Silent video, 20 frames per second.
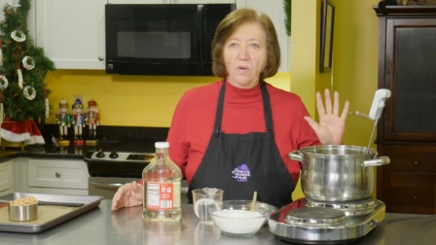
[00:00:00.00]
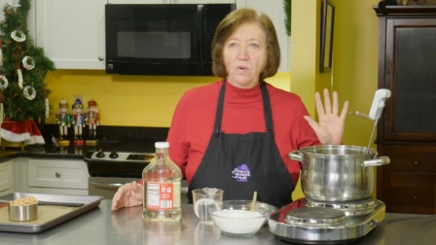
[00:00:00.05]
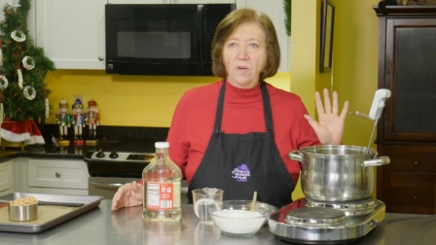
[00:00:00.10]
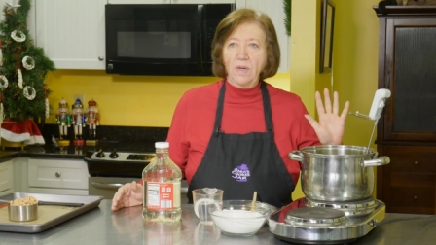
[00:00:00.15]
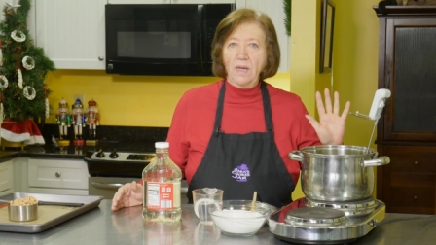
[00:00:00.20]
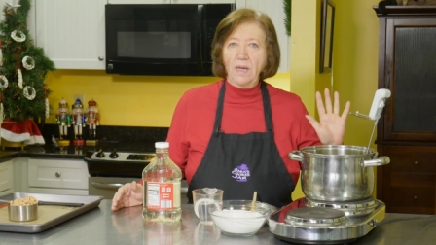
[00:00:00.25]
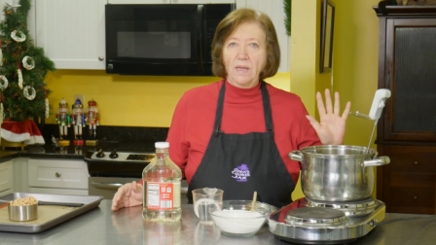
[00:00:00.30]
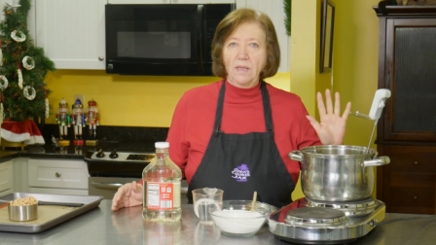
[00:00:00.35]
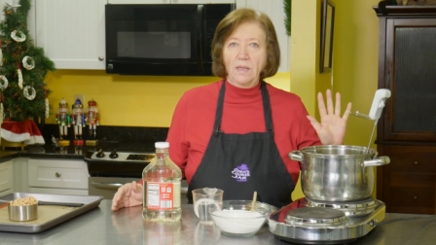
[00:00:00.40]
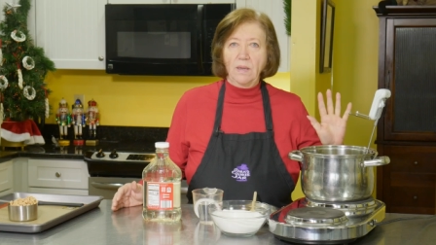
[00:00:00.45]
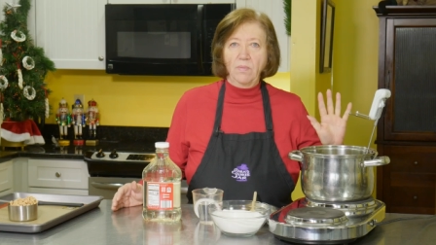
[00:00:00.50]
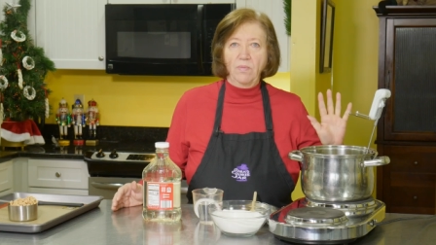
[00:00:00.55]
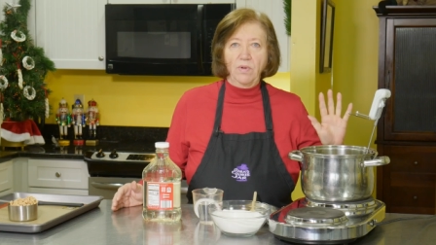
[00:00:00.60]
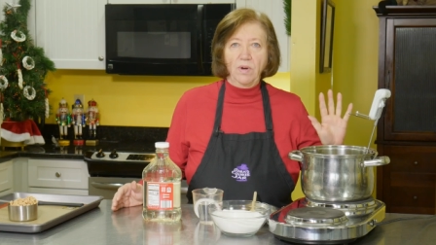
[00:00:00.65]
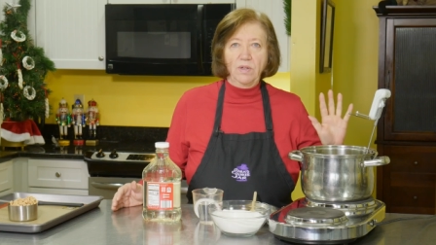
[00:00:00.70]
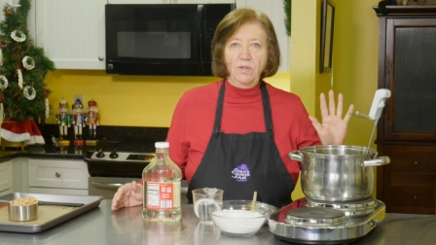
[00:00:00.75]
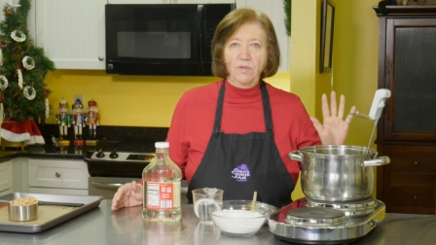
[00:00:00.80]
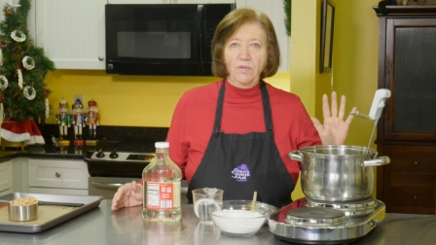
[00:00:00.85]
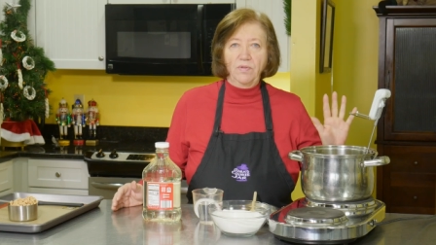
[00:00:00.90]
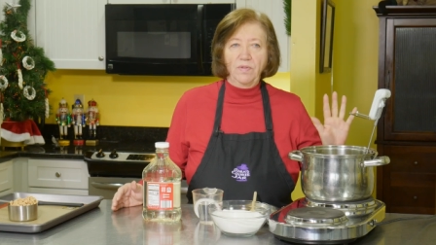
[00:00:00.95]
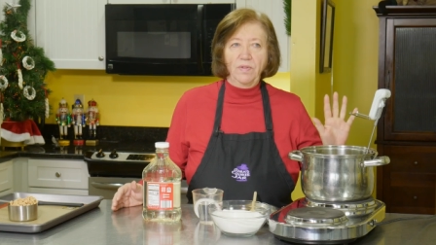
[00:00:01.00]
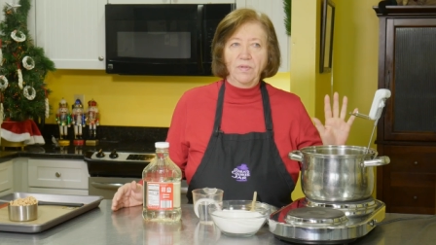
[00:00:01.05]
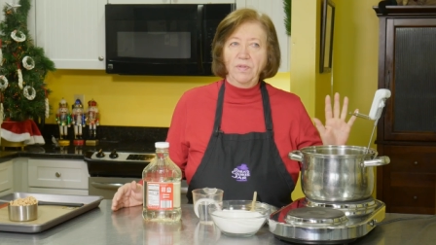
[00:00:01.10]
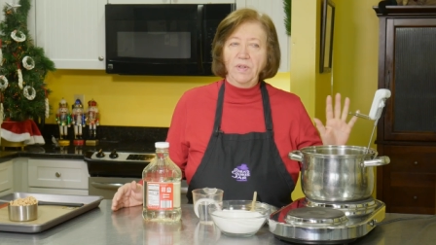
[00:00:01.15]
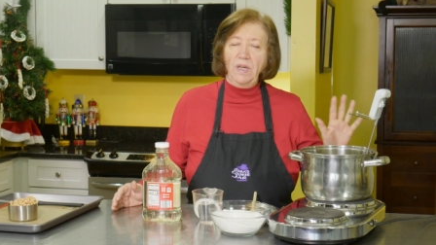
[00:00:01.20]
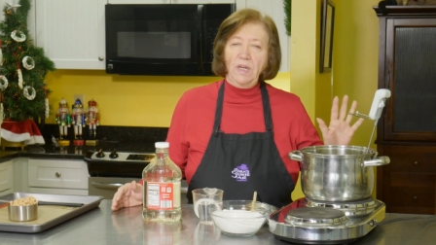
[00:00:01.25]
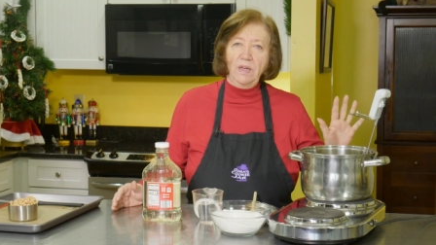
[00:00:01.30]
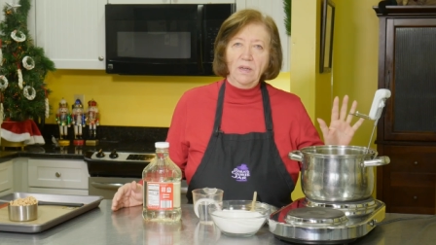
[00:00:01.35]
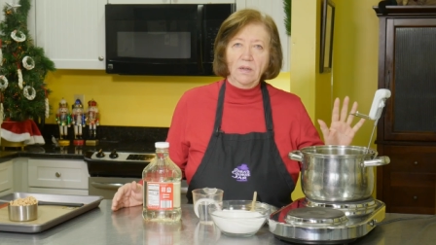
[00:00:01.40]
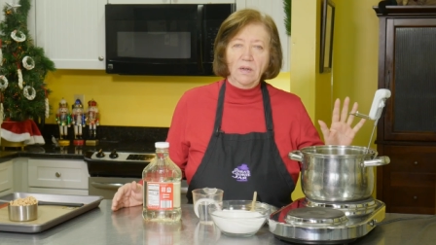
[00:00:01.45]
you can get them for under
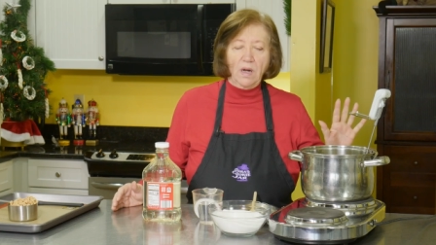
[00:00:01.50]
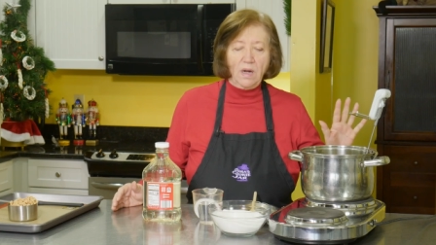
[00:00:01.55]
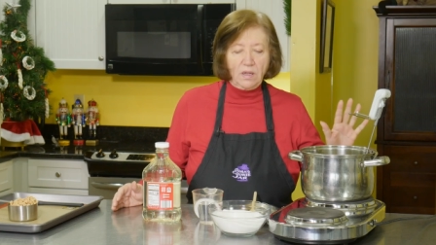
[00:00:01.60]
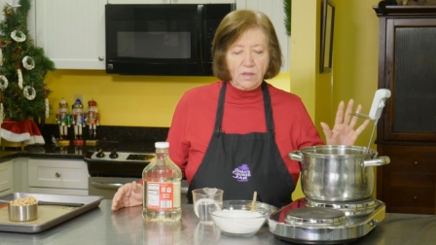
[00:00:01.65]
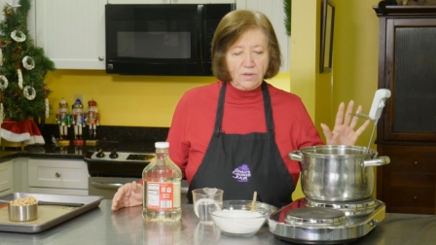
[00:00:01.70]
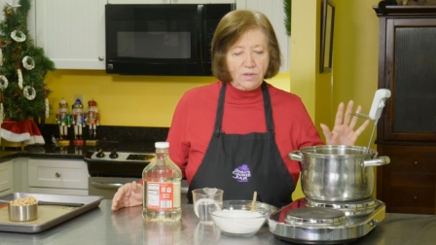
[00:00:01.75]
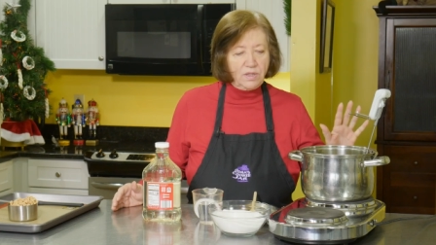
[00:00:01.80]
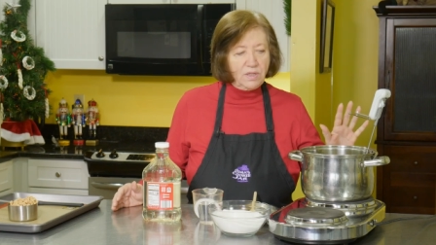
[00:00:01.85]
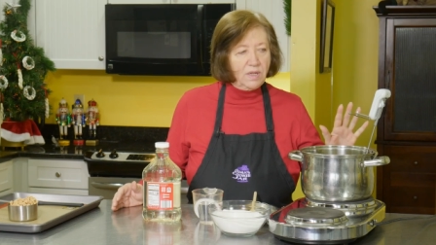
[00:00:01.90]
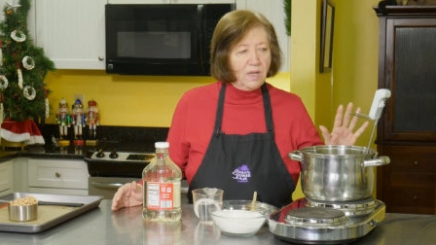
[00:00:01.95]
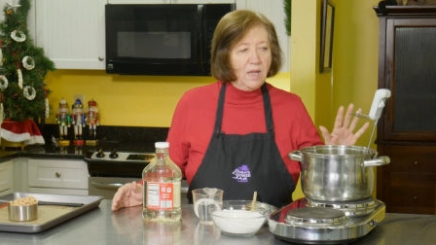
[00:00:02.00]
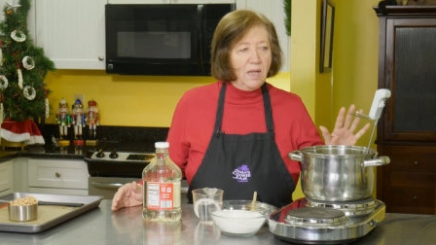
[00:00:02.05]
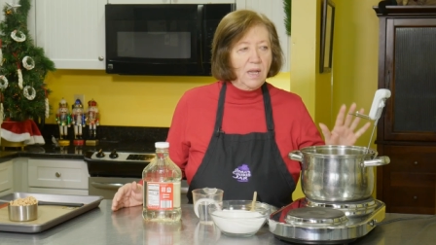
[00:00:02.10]
$15.